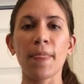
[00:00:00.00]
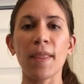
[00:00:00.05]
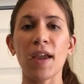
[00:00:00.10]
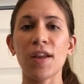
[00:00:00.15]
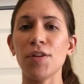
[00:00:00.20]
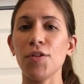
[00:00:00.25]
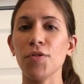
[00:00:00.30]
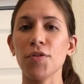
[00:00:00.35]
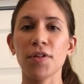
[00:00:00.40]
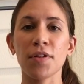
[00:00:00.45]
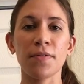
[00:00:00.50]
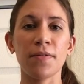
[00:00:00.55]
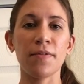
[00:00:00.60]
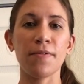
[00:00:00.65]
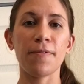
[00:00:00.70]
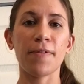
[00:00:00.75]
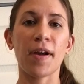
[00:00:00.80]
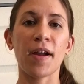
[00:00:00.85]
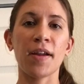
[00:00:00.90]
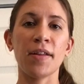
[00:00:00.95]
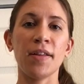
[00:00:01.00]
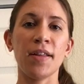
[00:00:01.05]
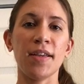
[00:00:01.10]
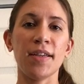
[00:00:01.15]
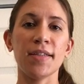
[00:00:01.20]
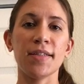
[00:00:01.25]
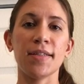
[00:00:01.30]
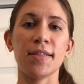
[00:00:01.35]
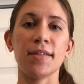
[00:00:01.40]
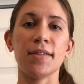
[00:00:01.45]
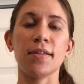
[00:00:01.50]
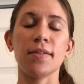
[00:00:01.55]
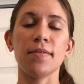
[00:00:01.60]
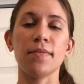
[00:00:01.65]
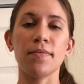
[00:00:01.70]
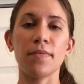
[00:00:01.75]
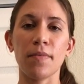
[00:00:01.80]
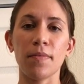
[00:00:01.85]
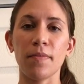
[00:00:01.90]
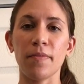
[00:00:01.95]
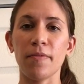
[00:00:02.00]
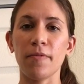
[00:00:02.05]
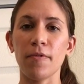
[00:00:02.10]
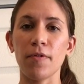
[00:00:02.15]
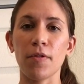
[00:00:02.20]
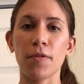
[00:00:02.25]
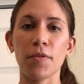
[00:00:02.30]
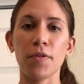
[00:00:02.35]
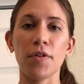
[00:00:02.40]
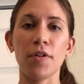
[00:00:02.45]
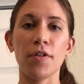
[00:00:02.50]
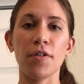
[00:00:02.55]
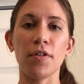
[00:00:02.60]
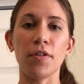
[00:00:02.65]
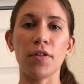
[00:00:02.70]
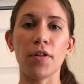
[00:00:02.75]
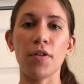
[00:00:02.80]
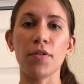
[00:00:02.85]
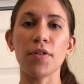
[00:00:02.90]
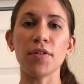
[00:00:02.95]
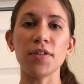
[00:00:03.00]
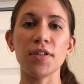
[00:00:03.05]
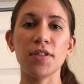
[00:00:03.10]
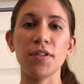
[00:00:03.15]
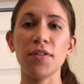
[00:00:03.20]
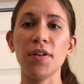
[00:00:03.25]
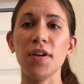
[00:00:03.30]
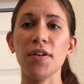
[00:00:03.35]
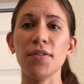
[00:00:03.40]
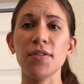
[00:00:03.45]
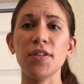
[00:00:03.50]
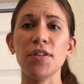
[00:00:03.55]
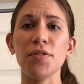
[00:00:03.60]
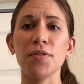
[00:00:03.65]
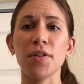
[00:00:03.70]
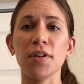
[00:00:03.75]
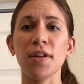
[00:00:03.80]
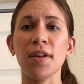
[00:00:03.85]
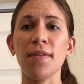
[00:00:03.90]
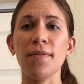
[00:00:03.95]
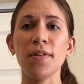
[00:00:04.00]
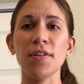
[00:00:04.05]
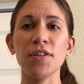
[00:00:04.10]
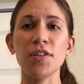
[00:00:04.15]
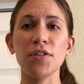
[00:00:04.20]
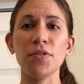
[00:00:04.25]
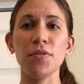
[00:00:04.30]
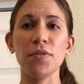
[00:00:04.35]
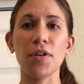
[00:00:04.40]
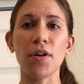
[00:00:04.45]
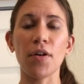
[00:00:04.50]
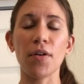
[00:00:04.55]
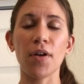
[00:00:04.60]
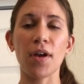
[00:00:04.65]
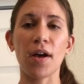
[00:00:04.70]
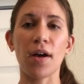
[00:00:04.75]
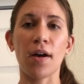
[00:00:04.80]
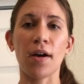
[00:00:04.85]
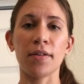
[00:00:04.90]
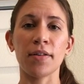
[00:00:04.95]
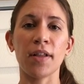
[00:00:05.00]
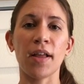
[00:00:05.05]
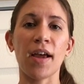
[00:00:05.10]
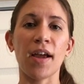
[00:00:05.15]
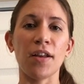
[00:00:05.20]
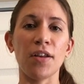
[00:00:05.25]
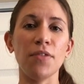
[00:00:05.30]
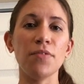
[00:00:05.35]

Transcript: and you can find these through your local studios. You can even do yoga online.